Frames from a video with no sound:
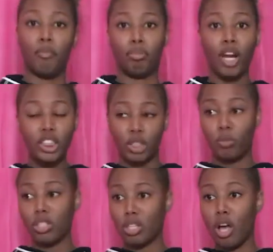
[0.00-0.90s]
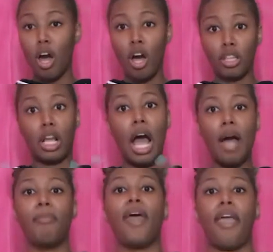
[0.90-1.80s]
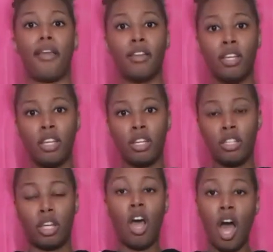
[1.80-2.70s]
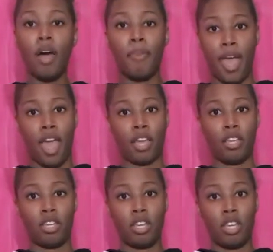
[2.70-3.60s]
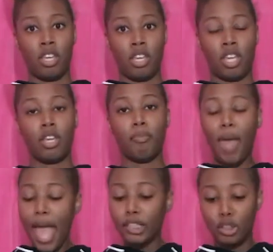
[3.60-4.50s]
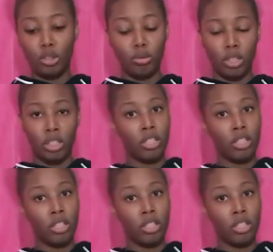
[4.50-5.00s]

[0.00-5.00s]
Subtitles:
impression, what is it called? The compact. The compact. It compacted you to,